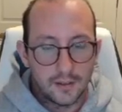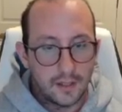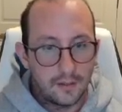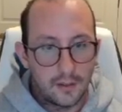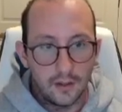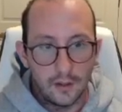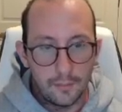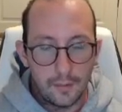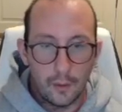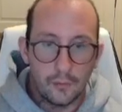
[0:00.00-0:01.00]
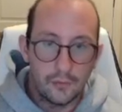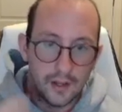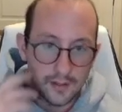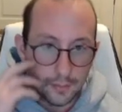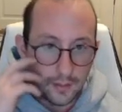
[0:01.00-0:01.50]
It gives you a little bit more
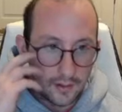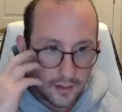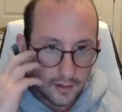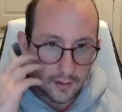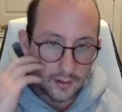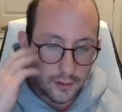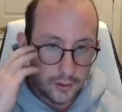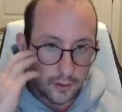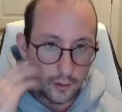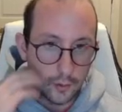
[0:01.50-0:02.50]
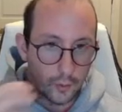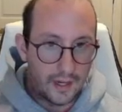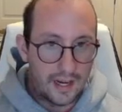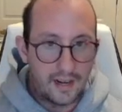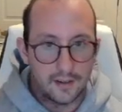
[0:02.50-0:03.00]
flexibility because you can
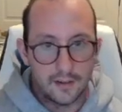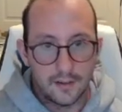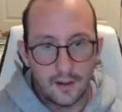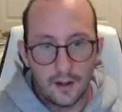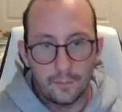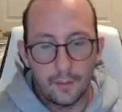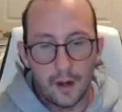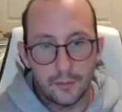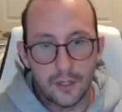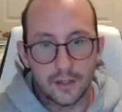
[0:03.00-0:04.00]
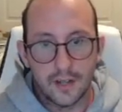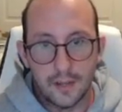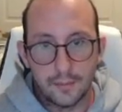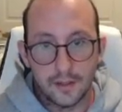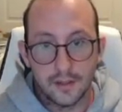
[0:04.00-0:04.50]
create um, object
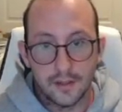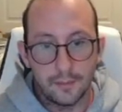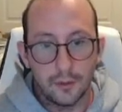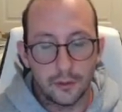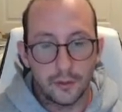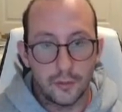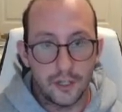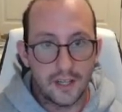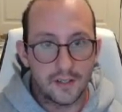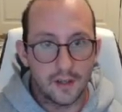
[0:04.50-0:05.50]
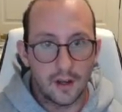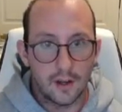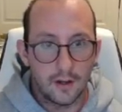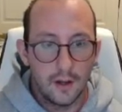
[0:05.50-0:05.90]
types similar to JSON,